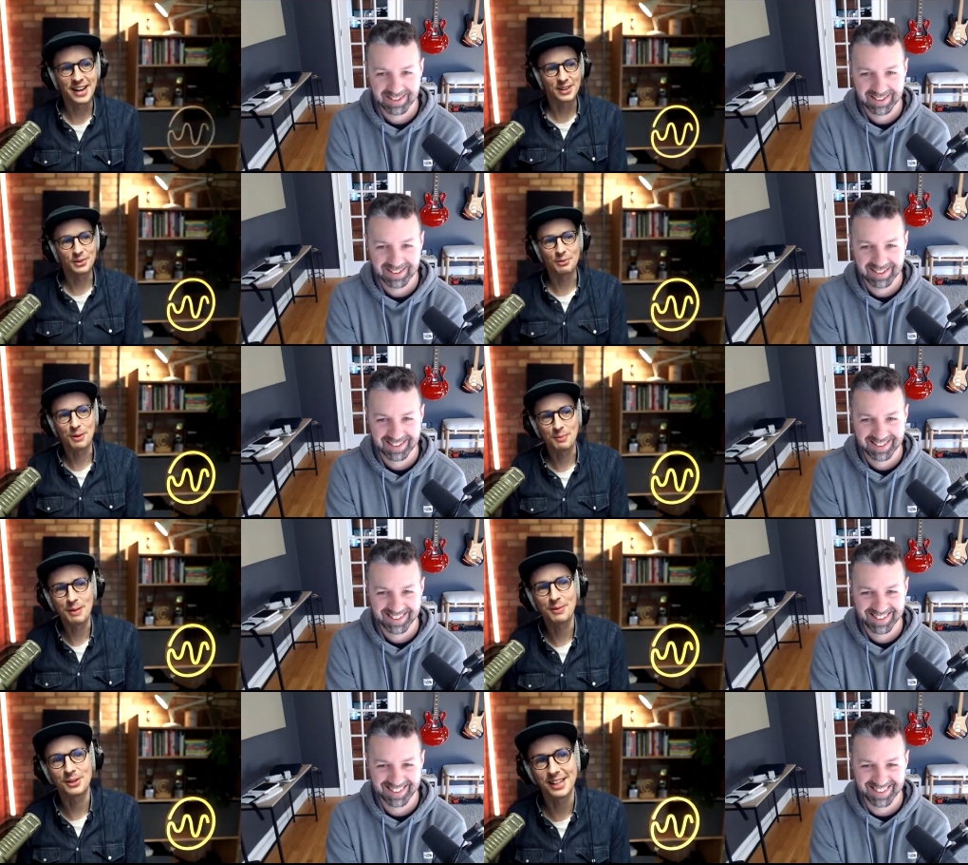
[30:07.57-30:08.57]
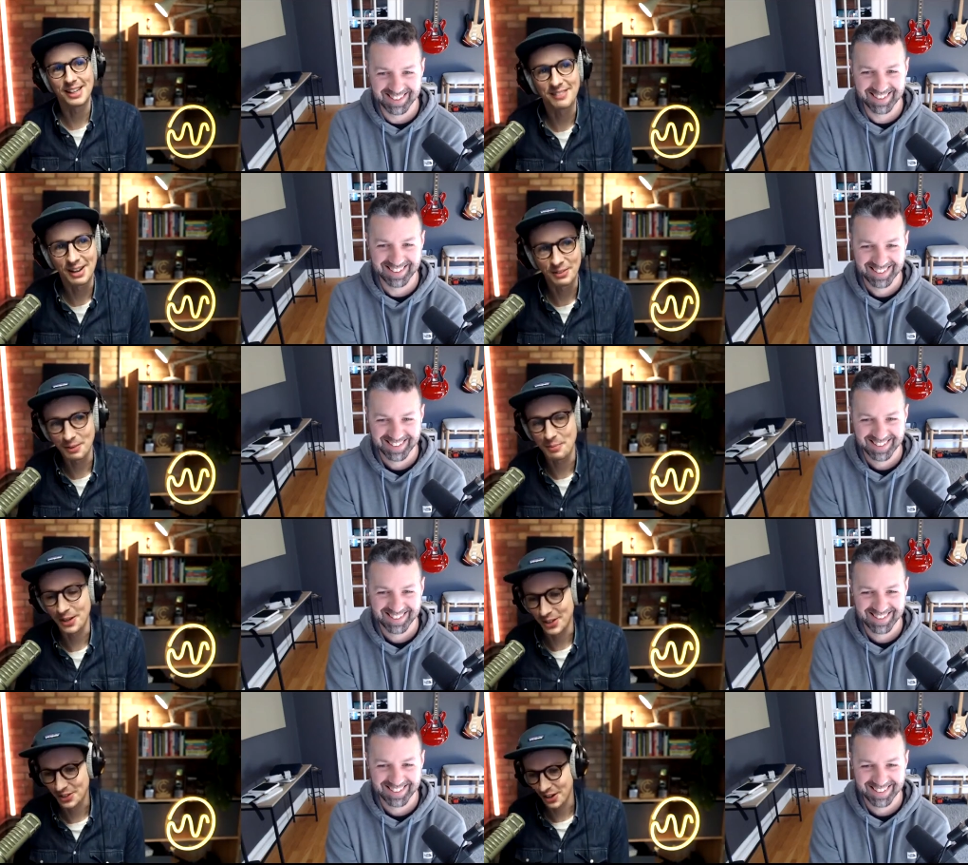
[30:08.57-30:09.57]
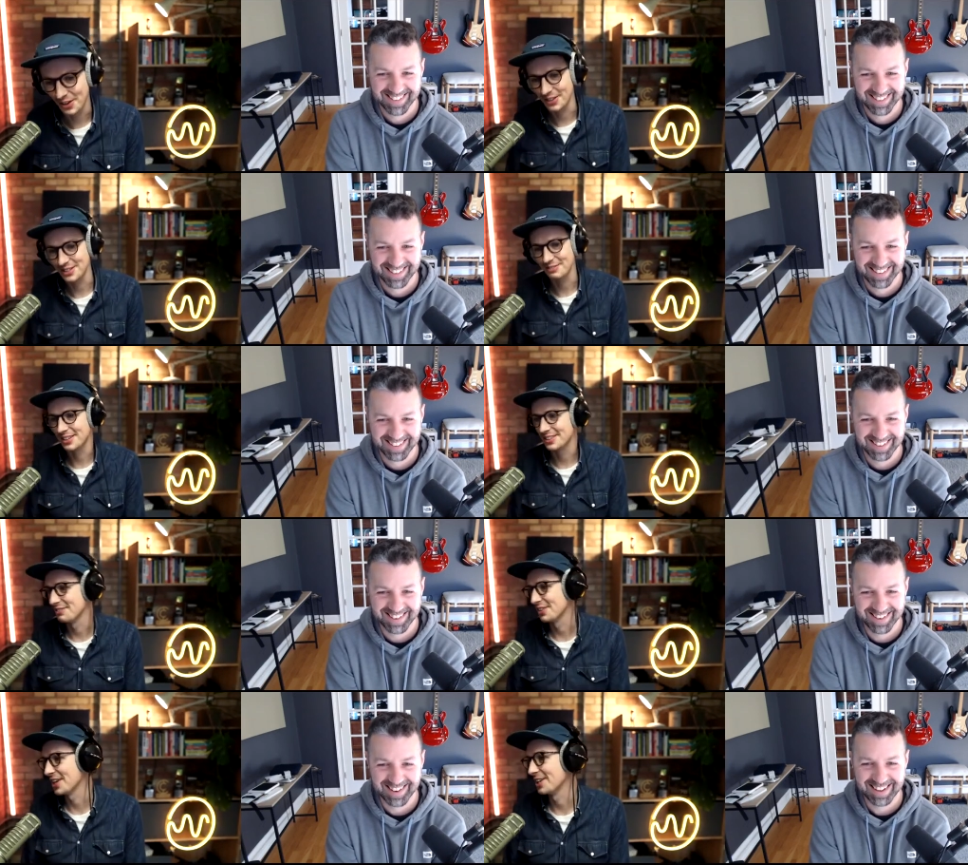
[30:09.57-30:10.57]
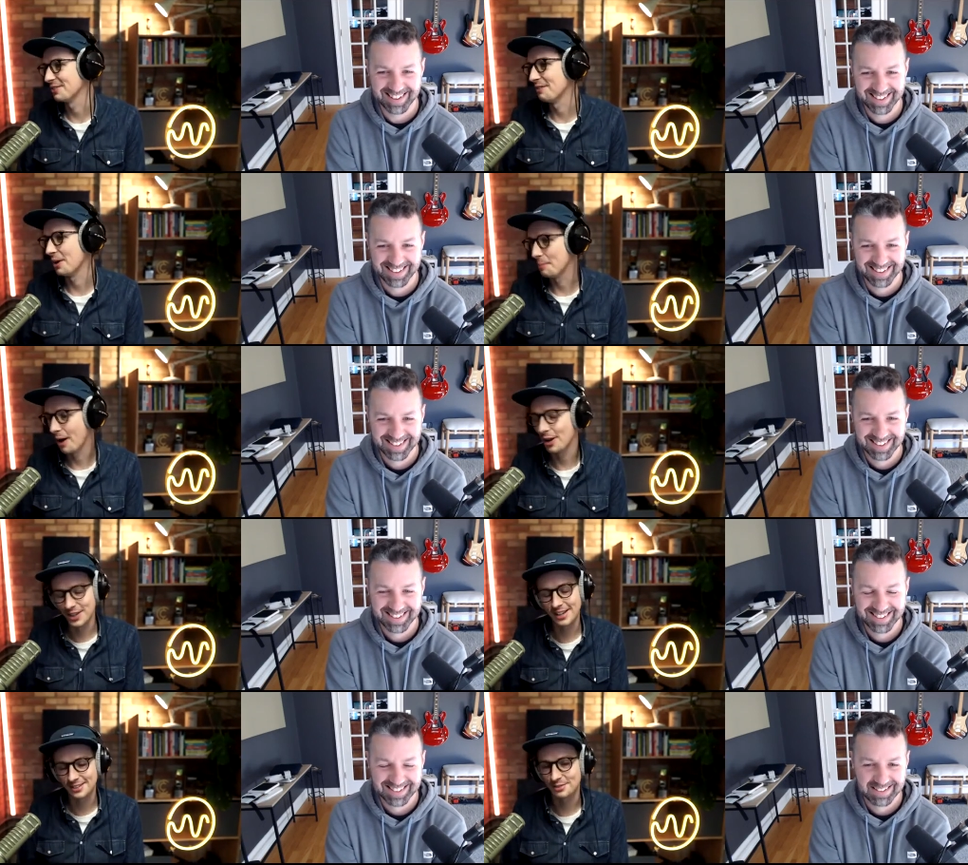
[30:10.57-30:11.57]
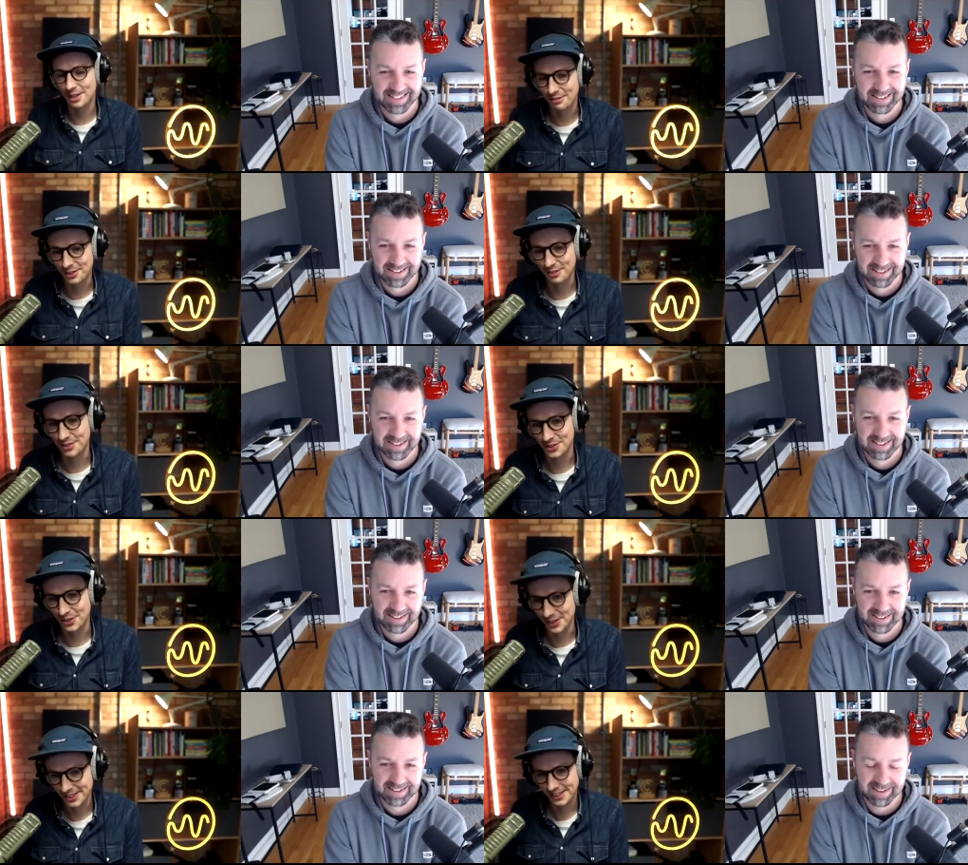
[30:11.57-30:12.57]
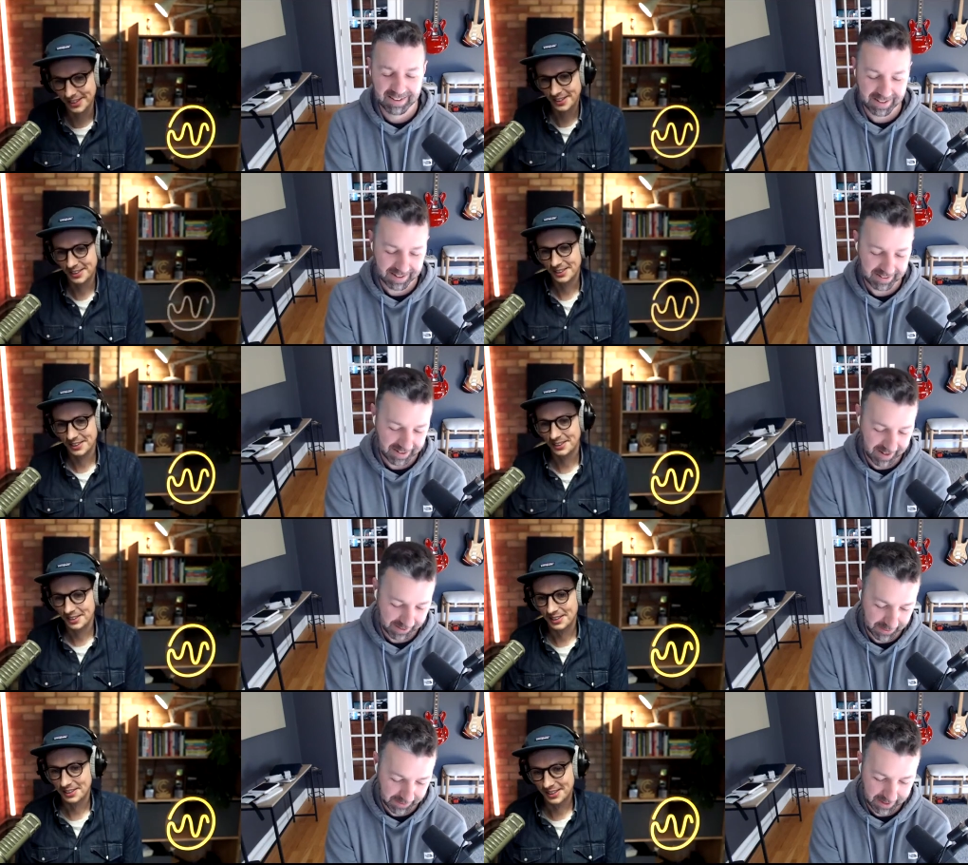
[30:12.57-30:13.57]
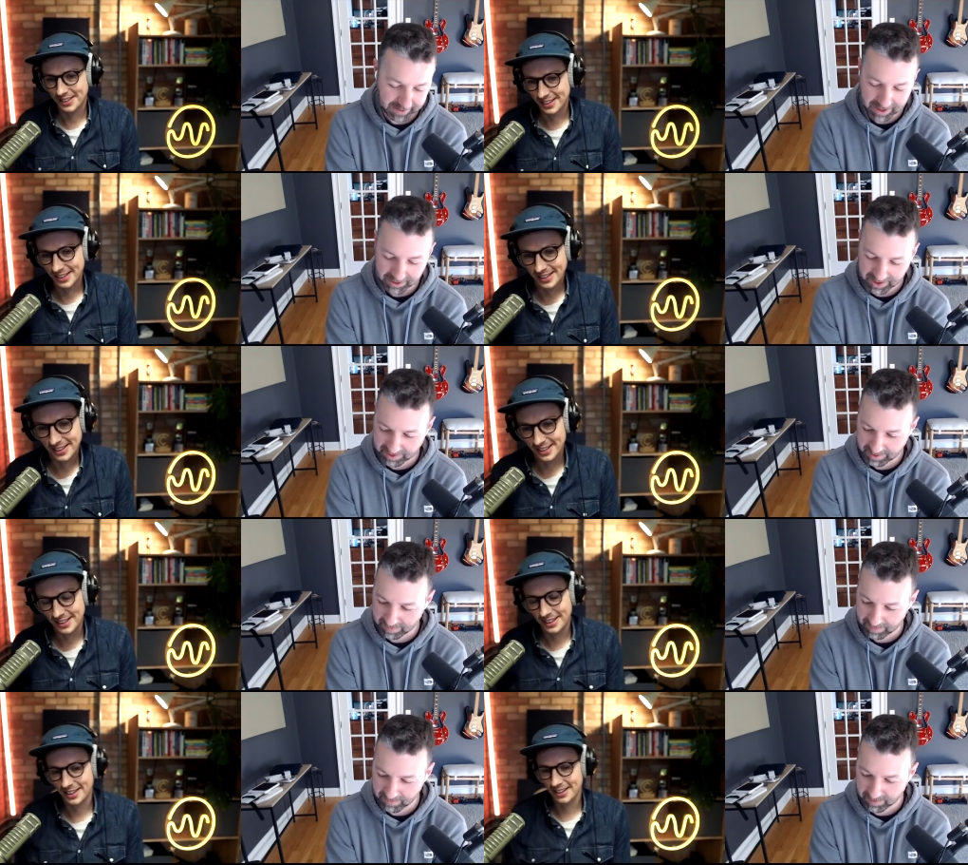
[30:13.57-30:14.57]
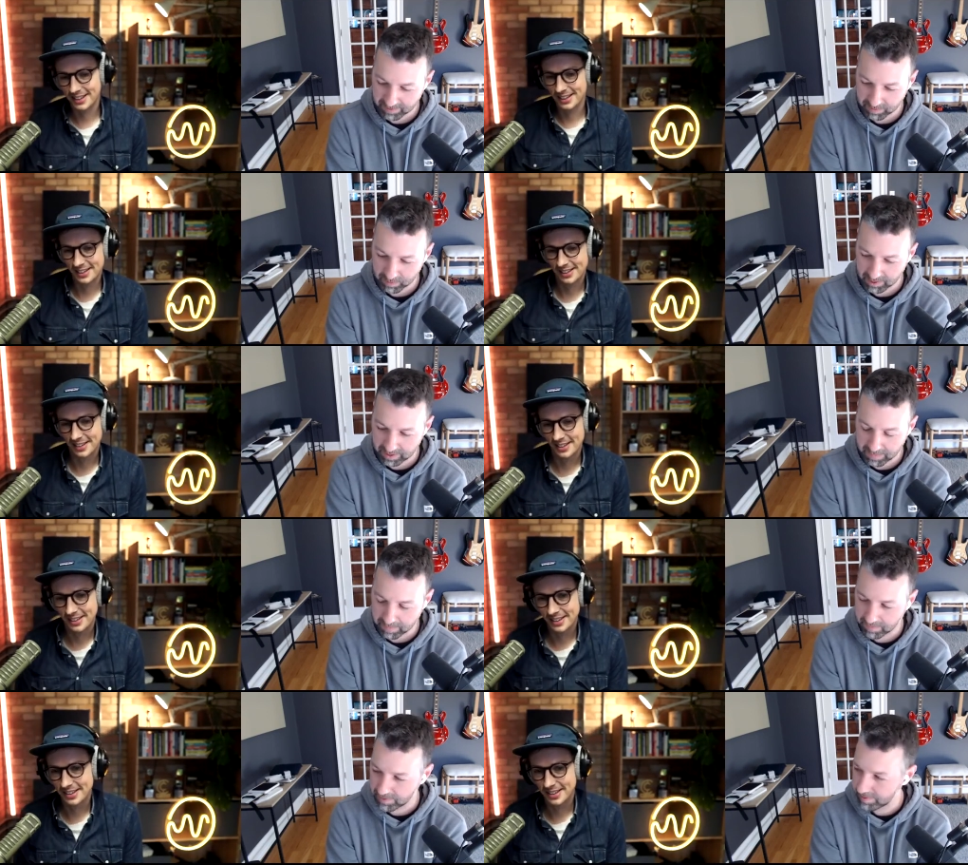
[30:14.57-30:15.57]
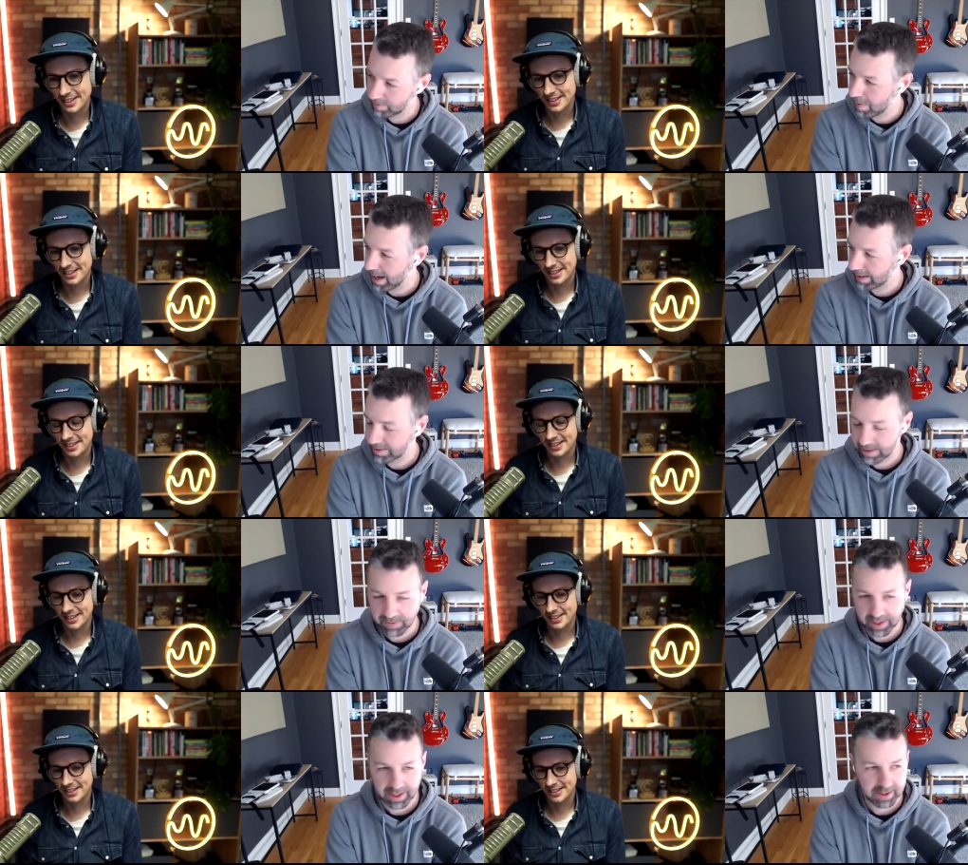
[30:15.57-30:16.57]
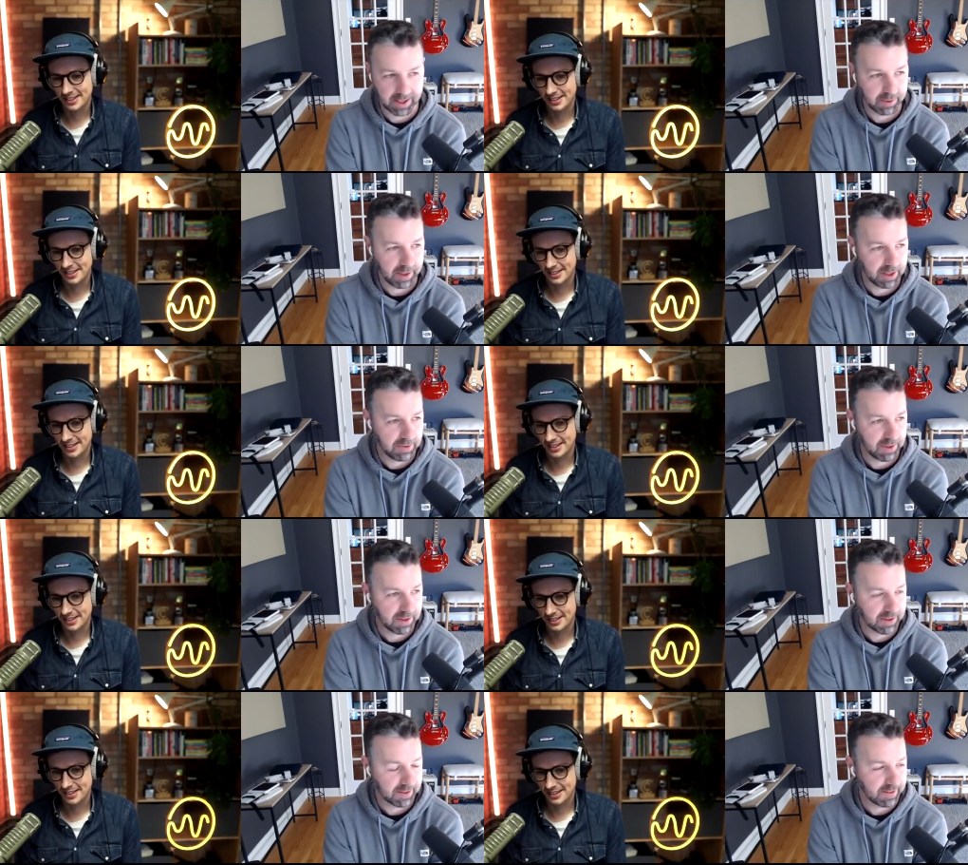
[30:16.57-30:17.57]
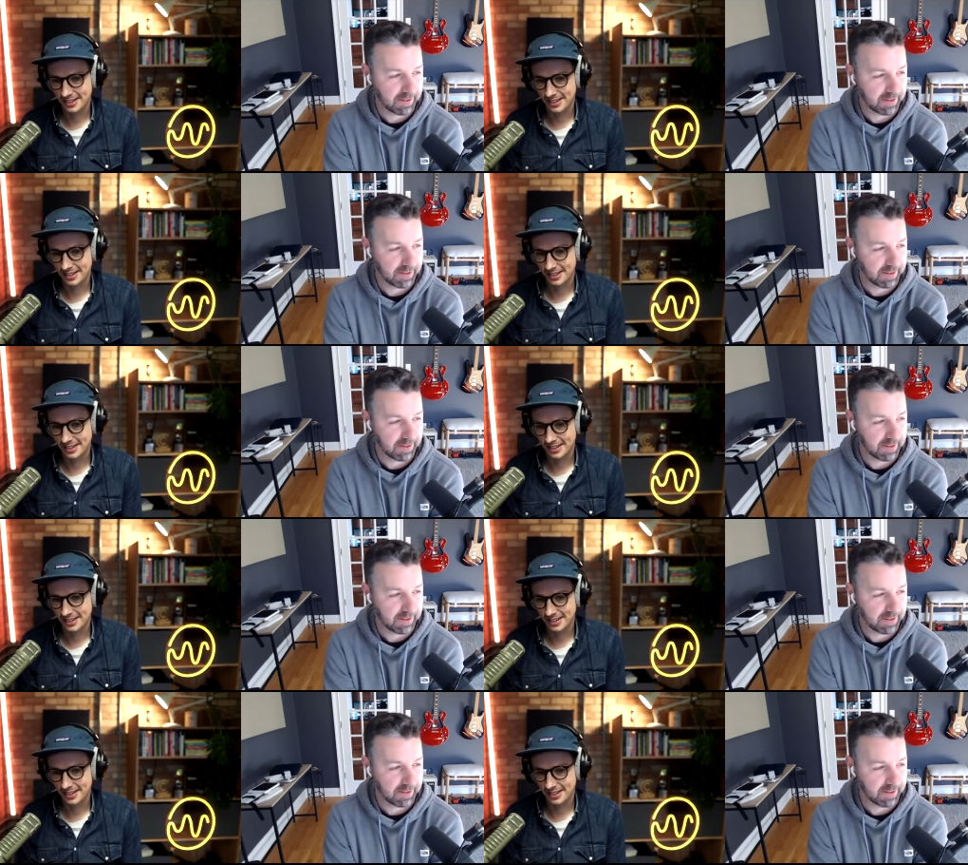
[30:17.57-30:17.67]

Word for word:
Speaker 1: handle, but maybe I'll save that. we could put it in the show notes if I just, if I change right. my mind. But I'll share some stuff with you for sure.
Speaker 2: Okay, all right, cool. I'll, I'll share some really bad stuff that I that I created a few years